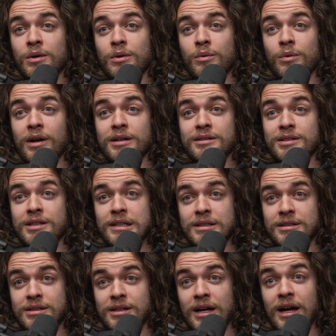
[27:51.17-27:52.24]
whereas
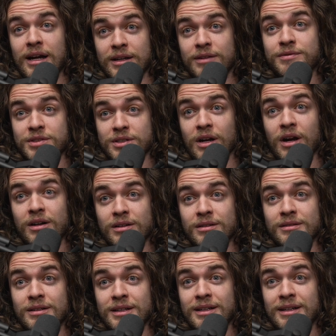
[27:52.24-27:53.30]
he's kind of stuck.
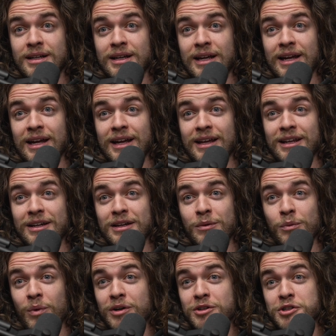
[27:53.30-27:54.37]

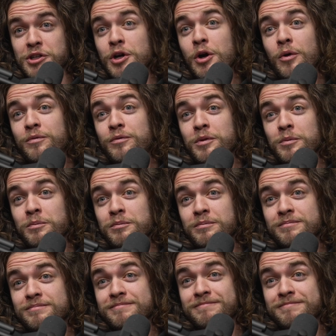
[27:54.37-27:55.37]
And where does he go from?